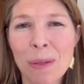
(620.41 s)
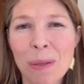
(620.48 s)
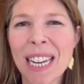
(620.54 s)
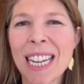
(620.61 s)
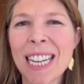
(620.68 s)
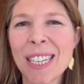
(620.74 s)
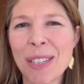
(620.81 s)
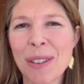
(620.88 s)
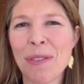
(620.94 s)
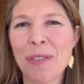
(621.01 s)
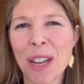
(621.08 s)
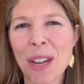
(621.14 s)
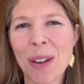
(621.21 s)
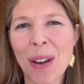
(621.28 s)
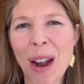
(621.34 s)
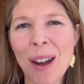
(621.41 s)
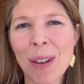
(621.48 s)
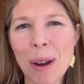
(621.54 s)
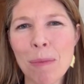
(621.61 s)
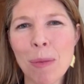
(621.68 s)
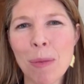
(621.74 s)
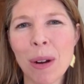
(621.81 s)
We need to figure
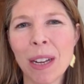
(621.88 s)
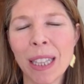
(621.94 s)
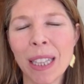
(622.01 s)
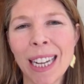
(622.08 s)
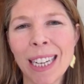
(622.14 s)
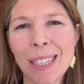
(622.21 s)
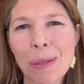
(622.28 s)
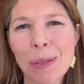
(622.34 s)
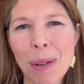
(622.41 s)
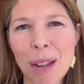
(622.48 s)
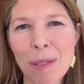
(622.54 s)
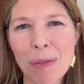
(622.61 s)
out a more enlightened way